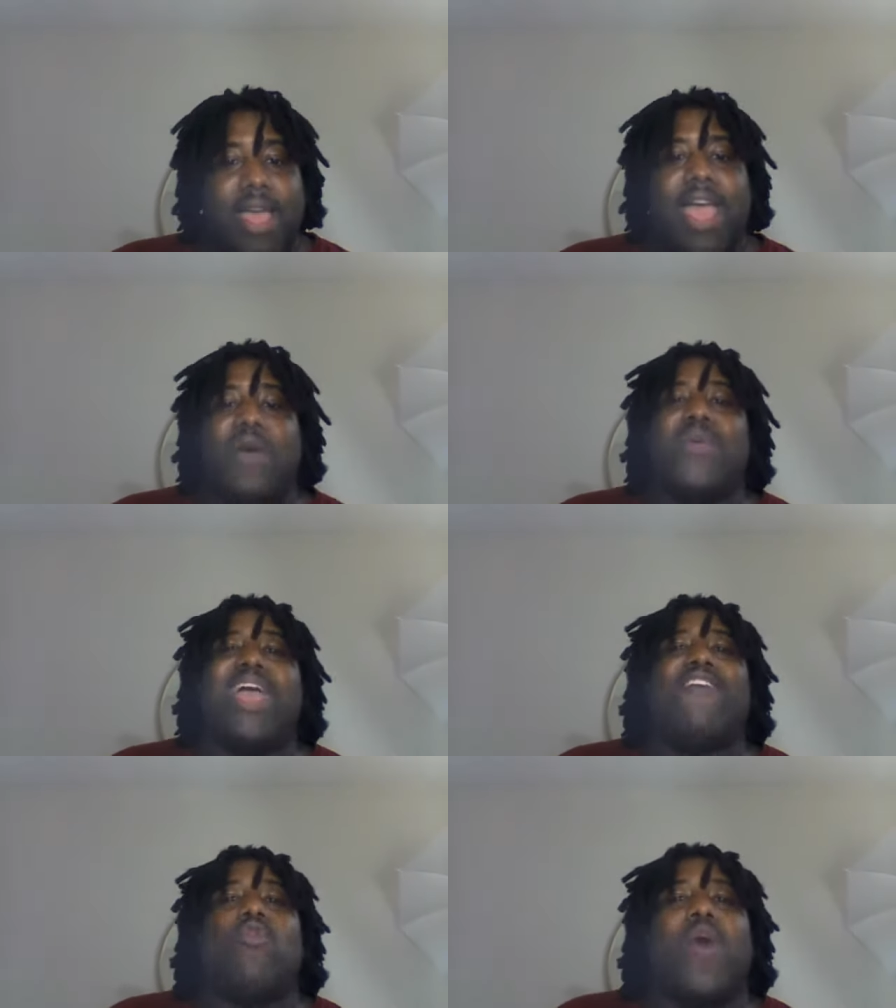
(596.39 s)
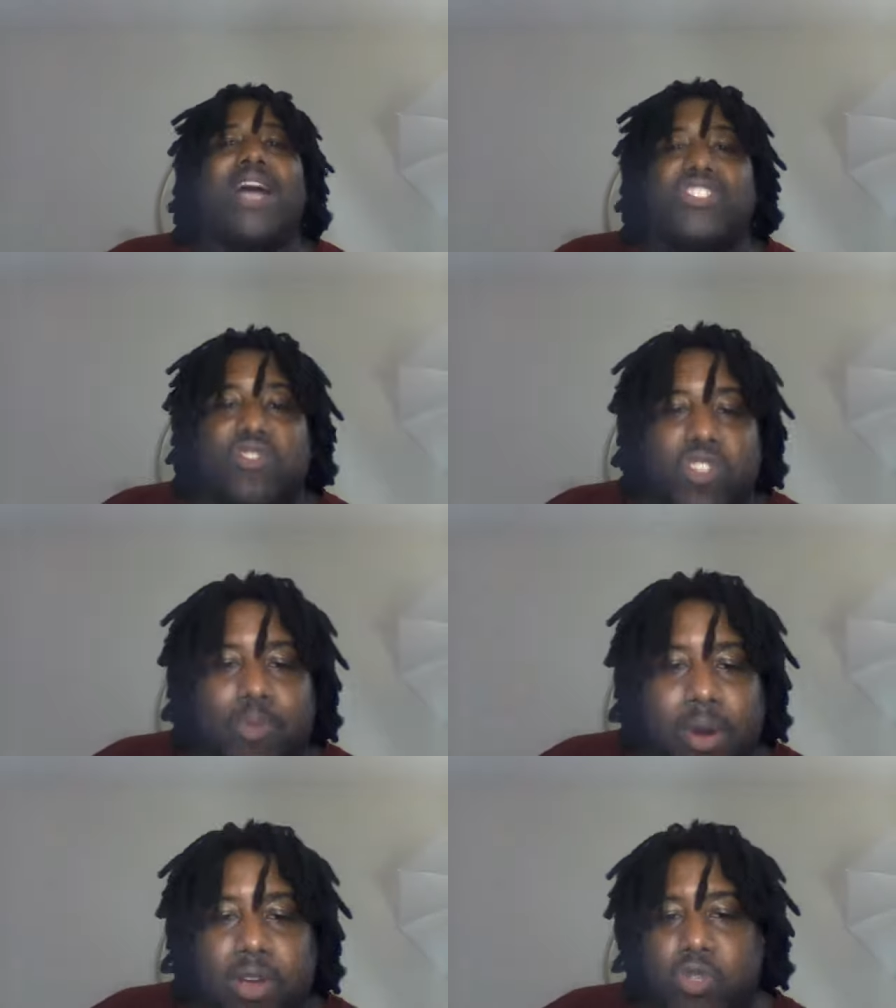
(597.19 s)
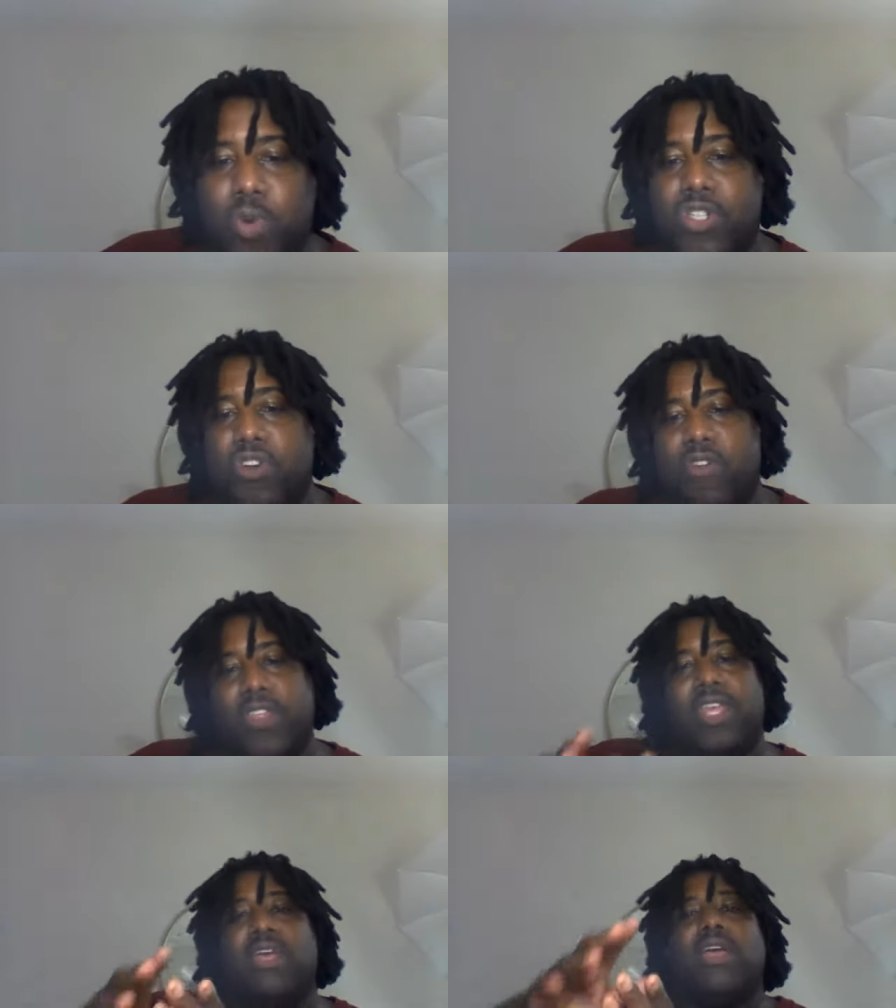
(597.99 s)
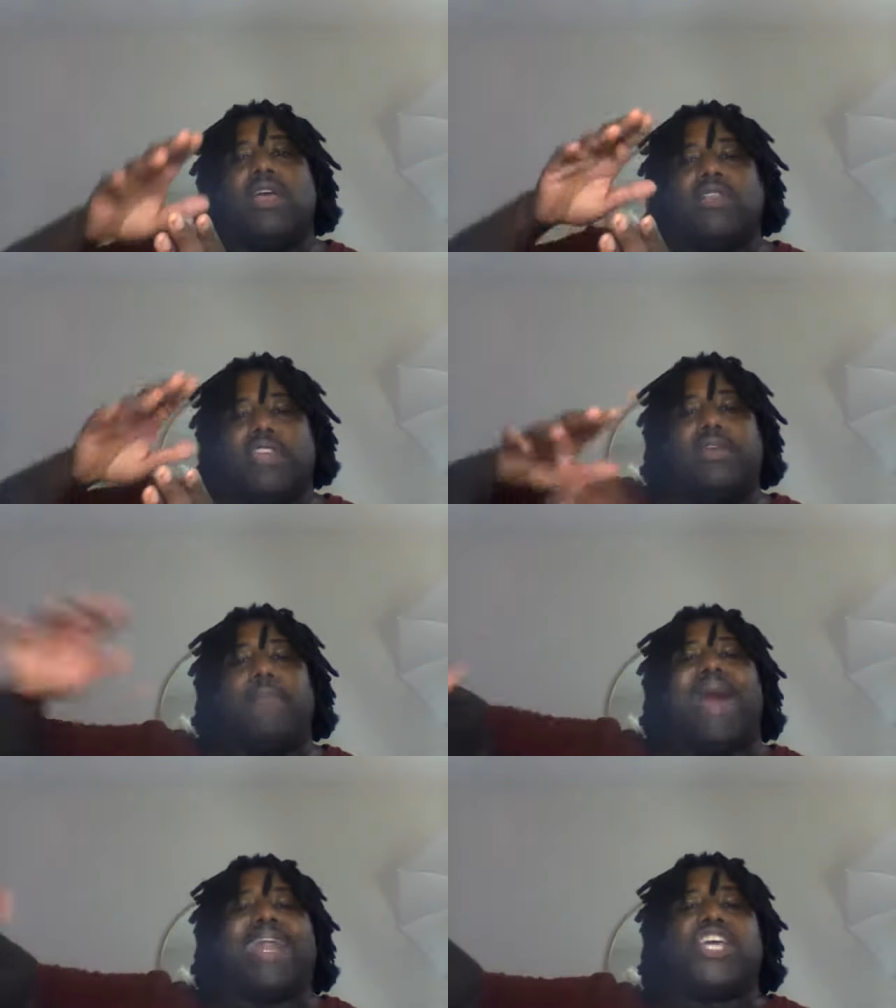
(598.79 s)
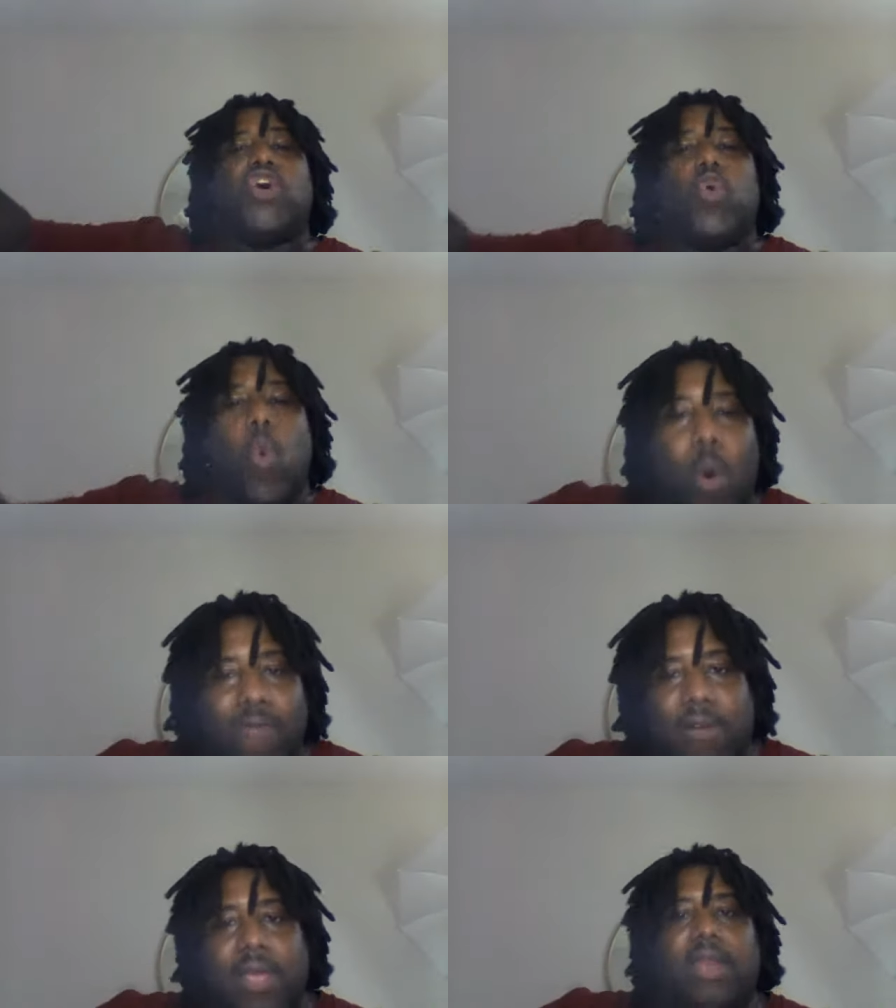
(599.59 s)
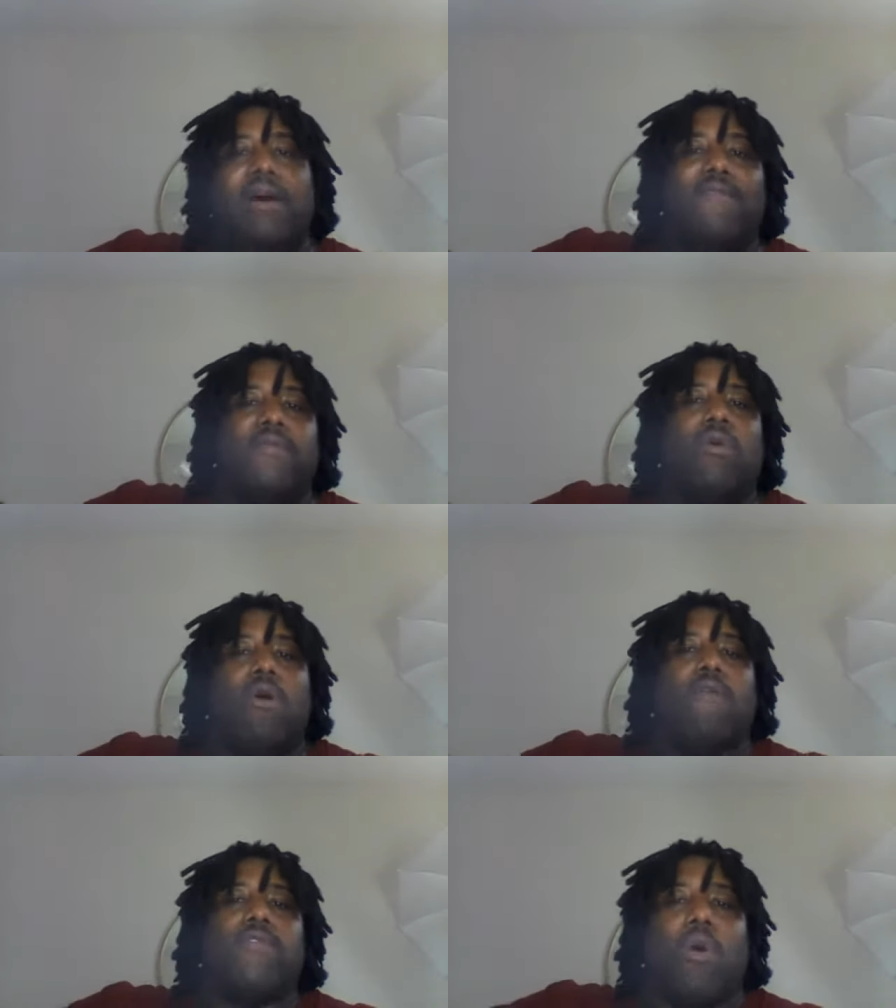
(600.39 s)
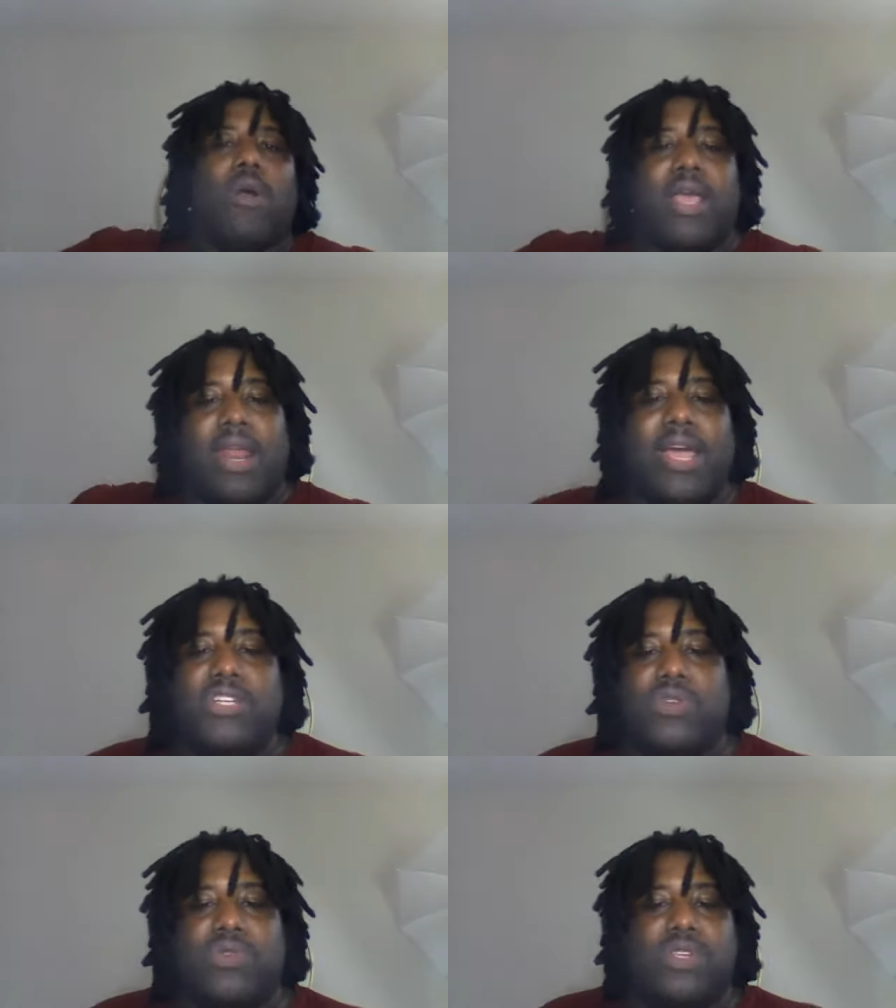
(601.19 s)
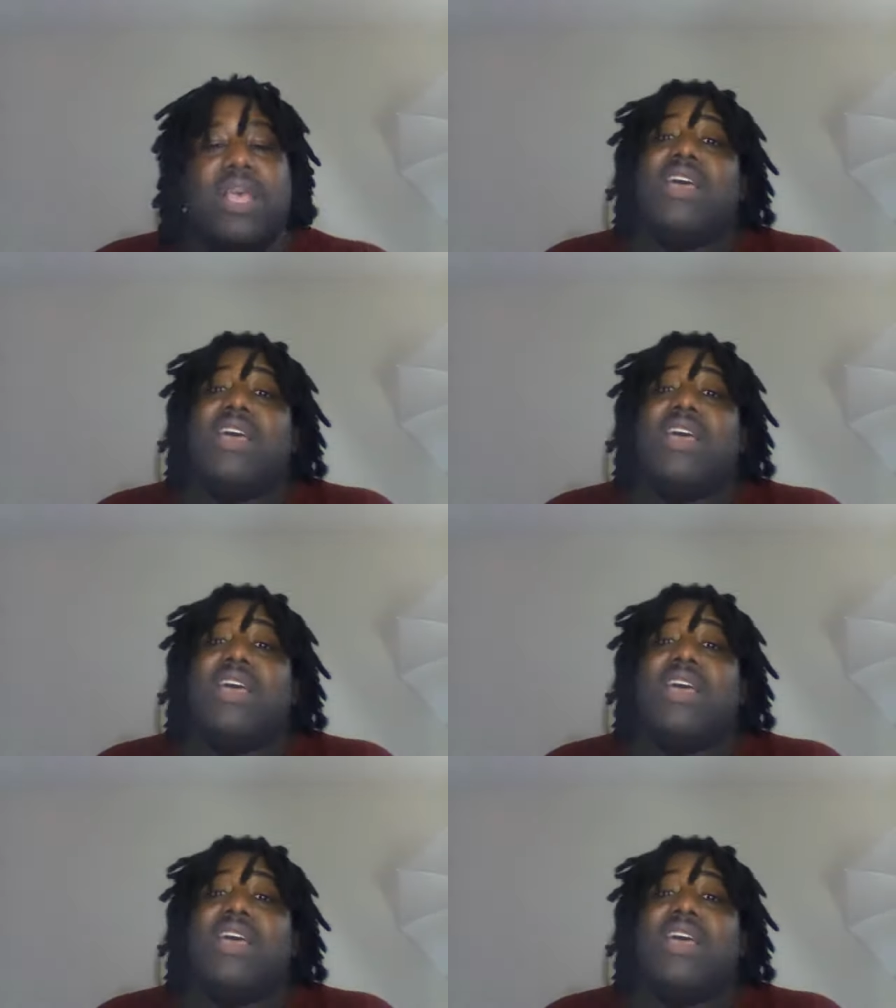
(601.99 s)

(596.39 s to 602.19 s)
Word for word: And we have watcher spirits, which are the the demonic equivalent of of guardian angels.